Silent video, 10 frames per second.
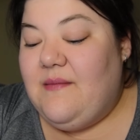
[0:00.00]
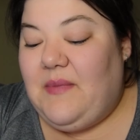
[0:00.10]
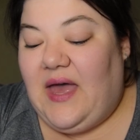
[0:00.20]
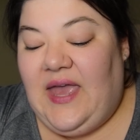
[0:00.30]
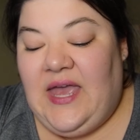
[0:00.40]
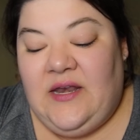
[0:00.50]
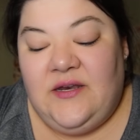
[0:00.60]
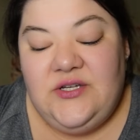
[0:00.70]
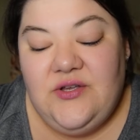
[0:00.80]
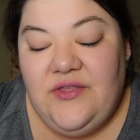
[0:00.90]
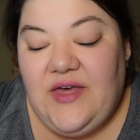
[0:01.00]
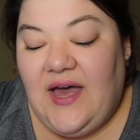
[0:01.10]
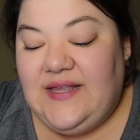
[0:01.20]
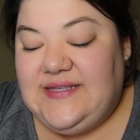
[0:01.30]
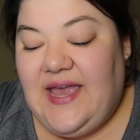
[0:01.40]
my initial
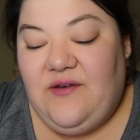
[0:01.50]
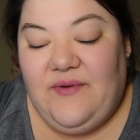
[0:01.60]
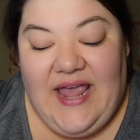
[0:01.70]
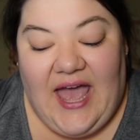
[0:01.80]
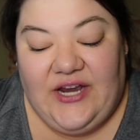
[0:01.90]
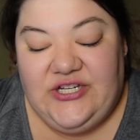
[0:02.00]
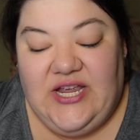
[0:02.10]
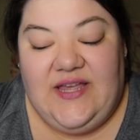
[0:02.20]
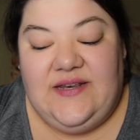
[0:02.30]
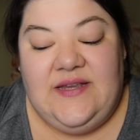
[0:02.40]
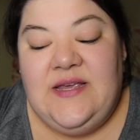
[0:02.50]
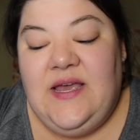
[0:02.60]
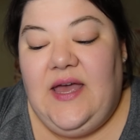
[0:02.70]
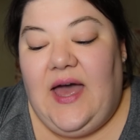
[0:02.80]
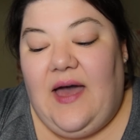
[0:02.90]
thoughts and reaction.
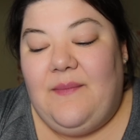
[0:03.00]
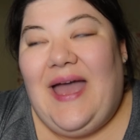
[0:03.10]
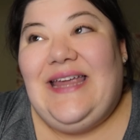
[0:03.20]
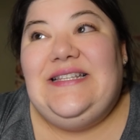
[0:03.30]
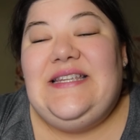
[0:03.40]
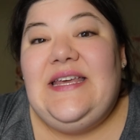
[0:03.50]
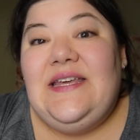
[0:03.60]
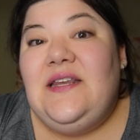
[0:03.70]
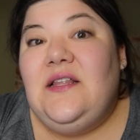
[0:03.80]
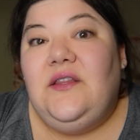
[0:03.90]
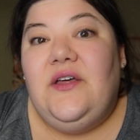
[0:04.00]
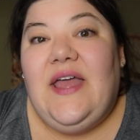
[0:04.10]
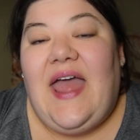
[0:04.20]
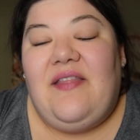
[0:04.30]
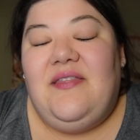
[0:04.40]
I did
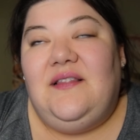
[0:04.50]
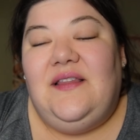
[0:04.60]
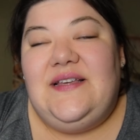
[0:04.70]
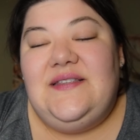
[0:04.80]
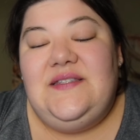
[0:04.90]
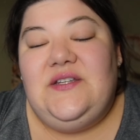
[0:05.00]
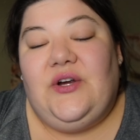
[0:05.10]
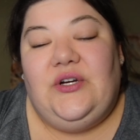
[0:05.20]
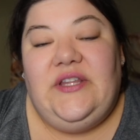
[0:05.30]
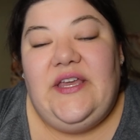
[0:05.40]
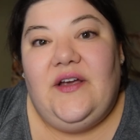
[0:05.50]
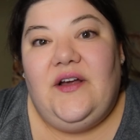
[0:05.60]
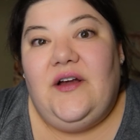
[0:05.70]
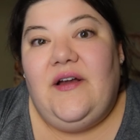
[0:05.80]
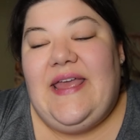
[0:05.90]
look at the list
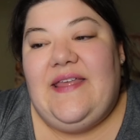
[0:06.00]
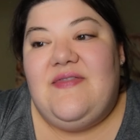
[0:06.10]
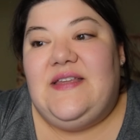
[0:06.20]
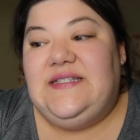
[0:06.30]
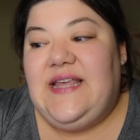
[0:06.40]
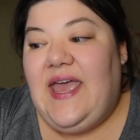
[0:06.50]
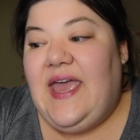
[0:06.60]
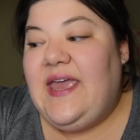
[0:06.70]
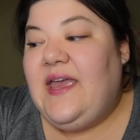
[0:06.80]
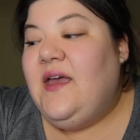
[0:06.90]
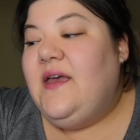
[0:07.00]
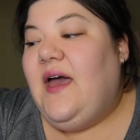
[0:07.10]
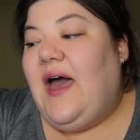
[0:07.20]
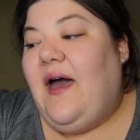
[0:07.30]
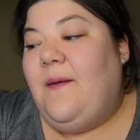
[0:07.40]
earlier in the day.
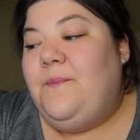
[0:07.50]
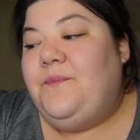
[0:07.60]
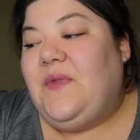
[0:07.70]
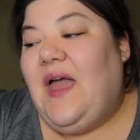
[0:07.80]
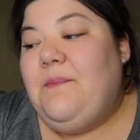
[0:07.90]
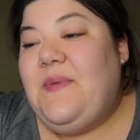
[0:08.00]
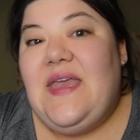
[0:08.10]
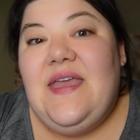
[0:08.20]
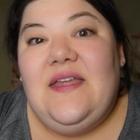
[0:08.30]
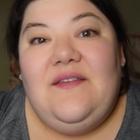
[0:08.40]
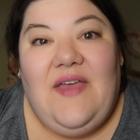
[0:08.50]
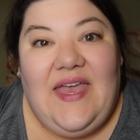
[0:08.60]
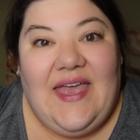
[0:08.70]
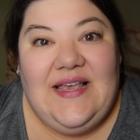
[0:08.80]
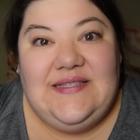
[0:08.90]
Being in
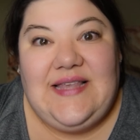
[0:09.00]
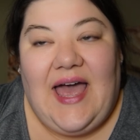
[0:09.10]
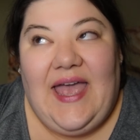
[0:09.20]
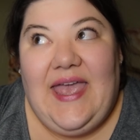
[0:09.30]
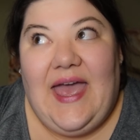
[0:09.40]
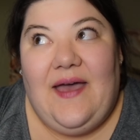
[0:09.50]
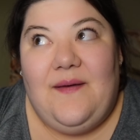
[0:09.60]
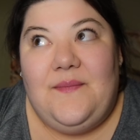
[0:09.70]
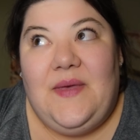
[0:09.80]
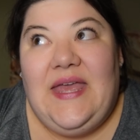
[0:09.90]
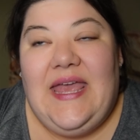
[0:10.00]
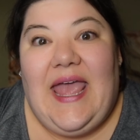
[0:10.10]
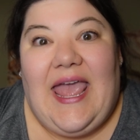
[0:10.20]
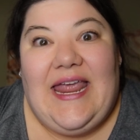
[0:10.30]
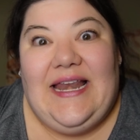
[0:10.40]
Vegas, I am
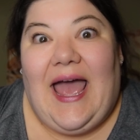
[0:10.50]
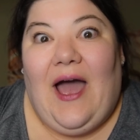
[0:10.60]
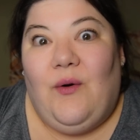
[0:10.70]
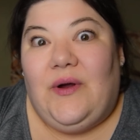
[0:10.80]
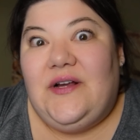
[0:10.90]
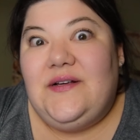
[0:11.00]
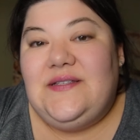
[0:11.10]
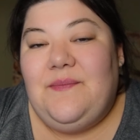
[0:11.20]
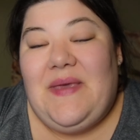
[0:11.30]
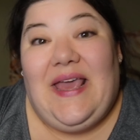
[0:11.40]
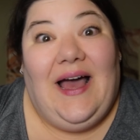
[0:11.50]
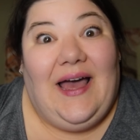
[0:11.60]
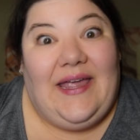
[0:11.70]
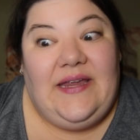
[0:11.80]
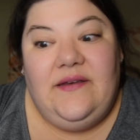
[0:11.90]
8 hours
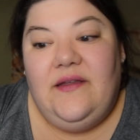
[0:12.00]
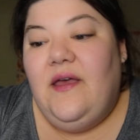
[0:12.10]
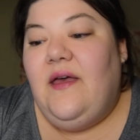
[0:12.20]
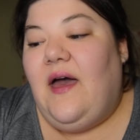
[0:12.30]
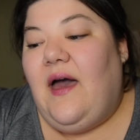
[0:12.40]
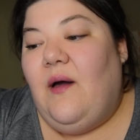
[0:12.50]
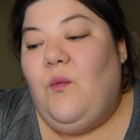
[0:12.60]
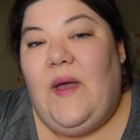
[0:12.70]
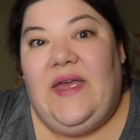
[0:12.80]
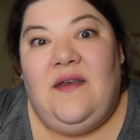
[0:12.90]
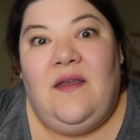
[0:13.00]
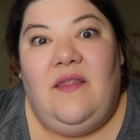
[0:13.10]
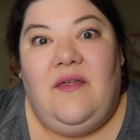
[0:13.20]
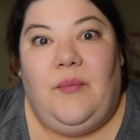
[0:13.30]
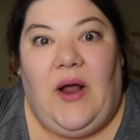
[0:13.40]
behind
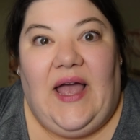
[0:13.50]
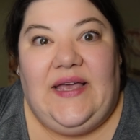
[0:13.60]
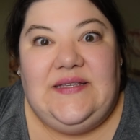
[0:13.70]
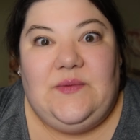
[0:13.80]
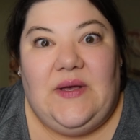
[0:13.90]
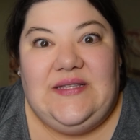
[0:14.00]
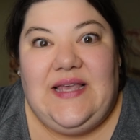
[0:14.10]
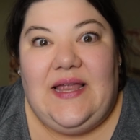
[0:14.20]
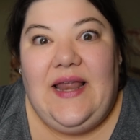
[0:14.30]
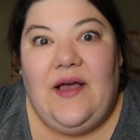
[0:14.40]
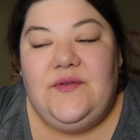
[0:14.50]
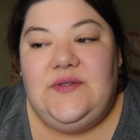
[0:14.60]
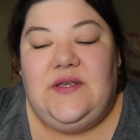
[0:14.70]
when the prize was announced.